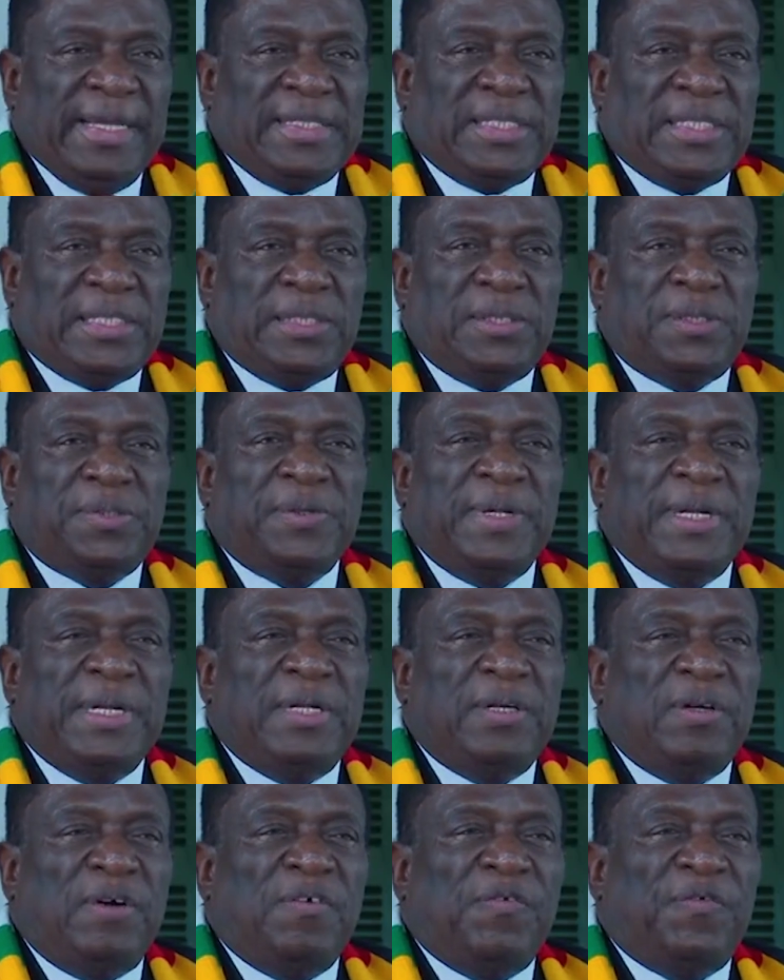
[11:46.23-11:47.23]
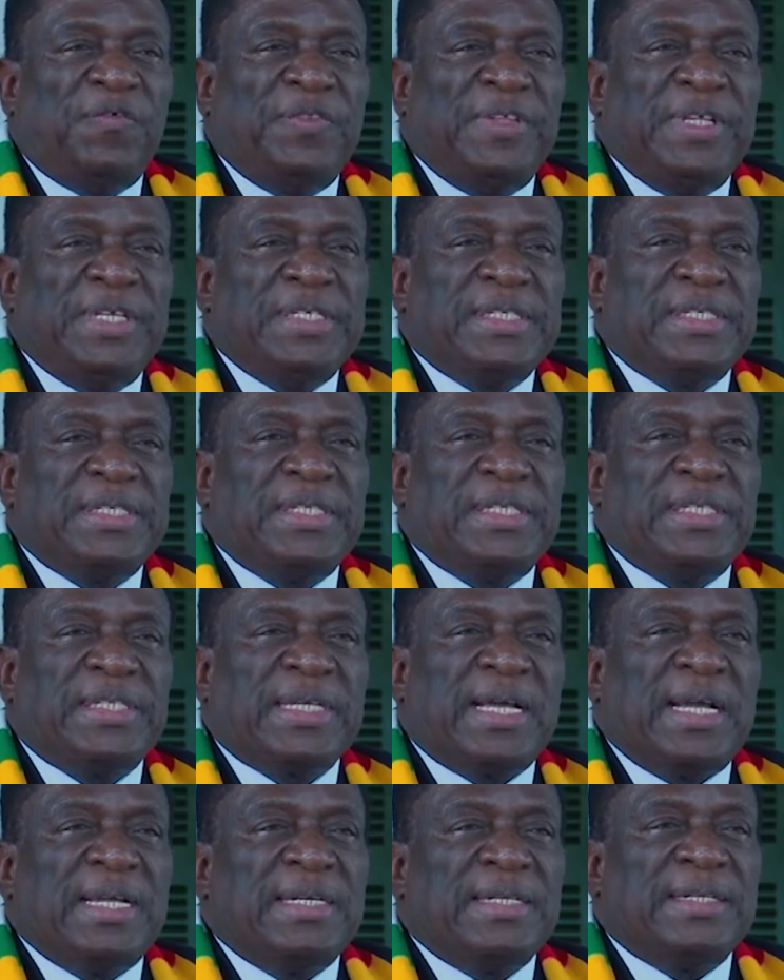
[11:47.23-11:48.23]
As children of
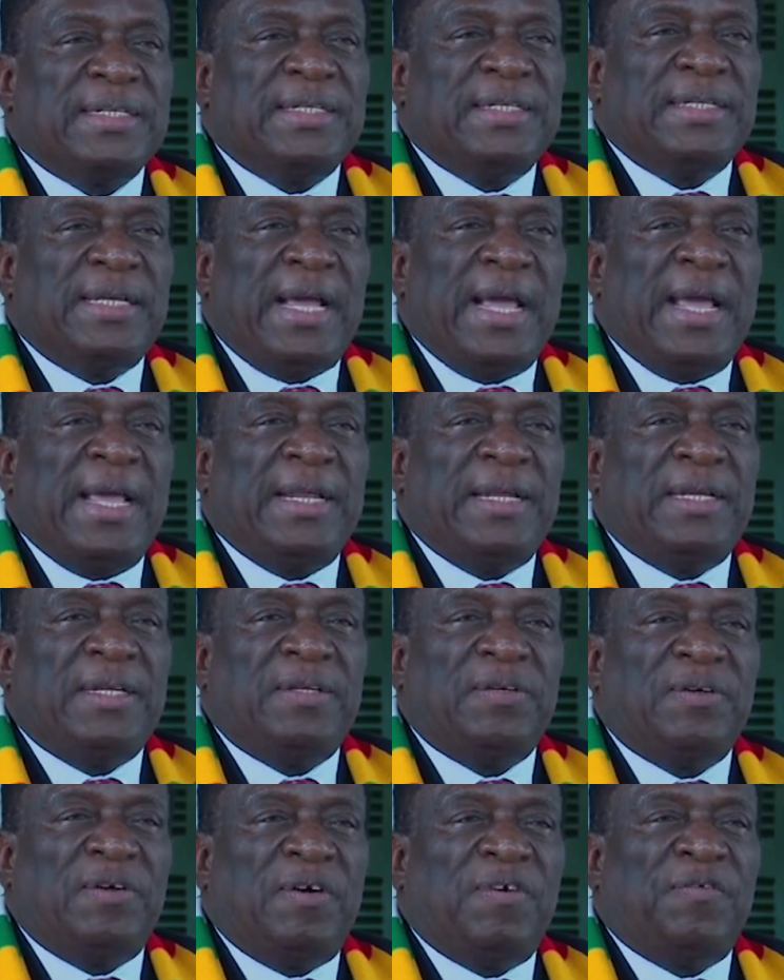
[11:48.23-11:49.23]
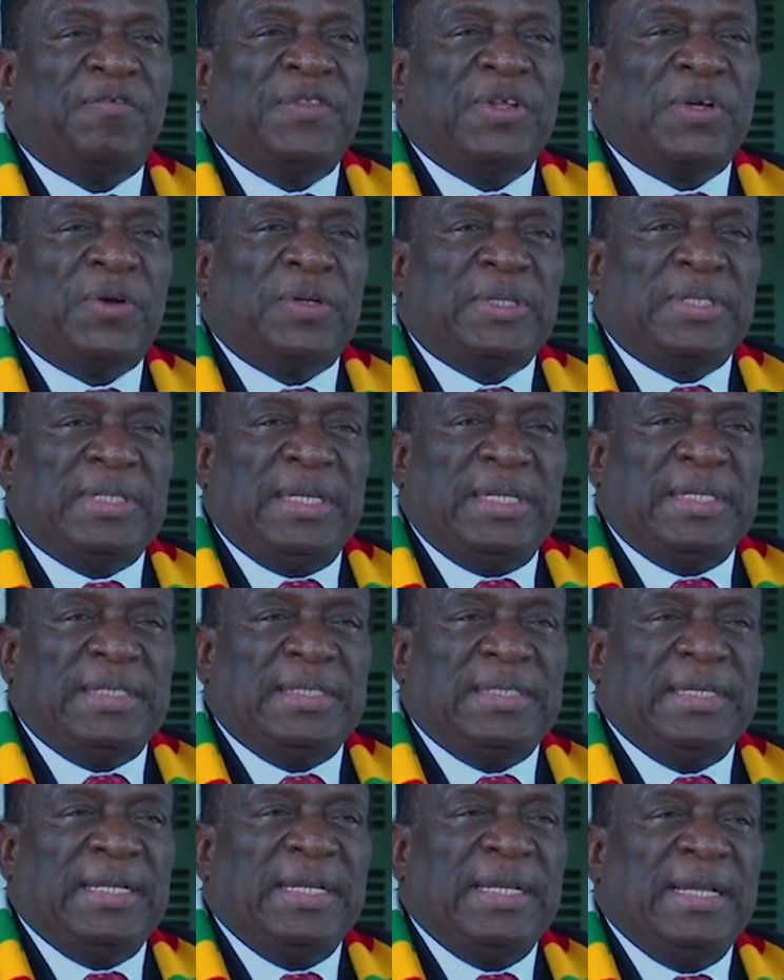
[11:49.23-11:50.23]
this country and of the
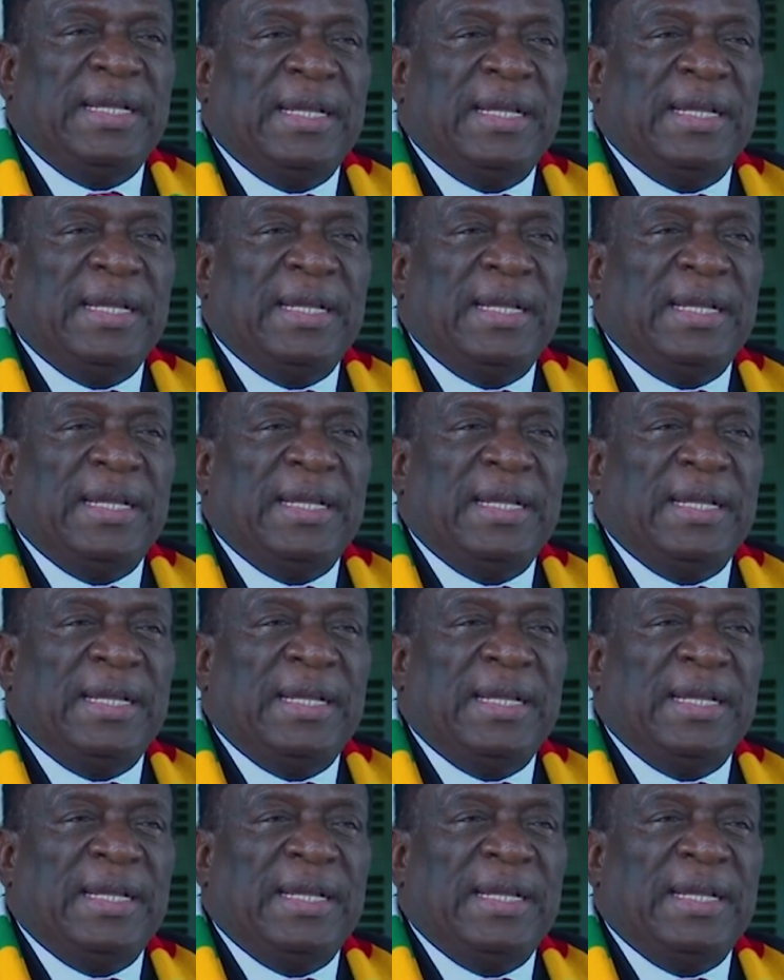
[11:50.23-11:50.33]
continent,